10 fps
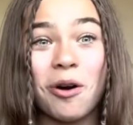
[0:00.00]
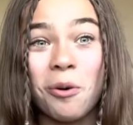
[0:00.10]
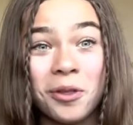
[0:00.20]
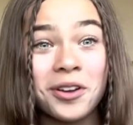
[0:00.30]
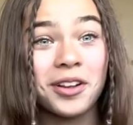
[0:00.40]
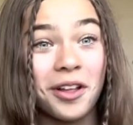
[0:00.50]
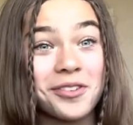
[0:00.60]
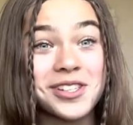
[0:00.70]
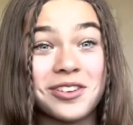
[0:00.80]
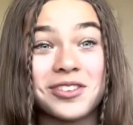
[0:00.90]
all their
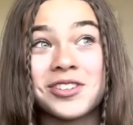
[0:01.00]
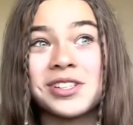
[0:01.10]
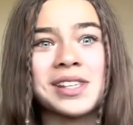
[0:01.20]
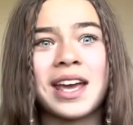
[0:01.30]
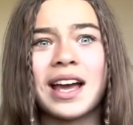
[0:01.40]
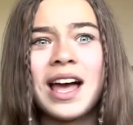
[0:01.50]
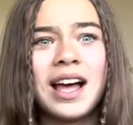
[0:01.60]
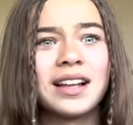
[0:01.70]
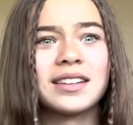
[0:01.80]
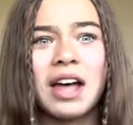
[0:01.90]
clothes are just like
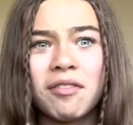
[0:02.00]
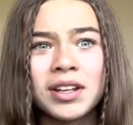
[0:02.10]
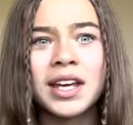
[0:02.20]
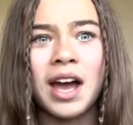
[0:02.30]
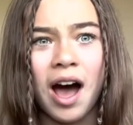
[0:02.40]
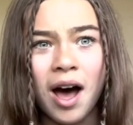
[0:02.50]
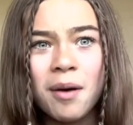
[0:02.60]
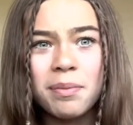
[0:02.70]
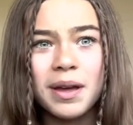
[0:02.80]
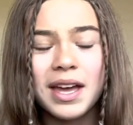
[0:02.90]
leveling
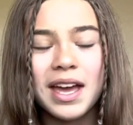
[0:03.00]
up.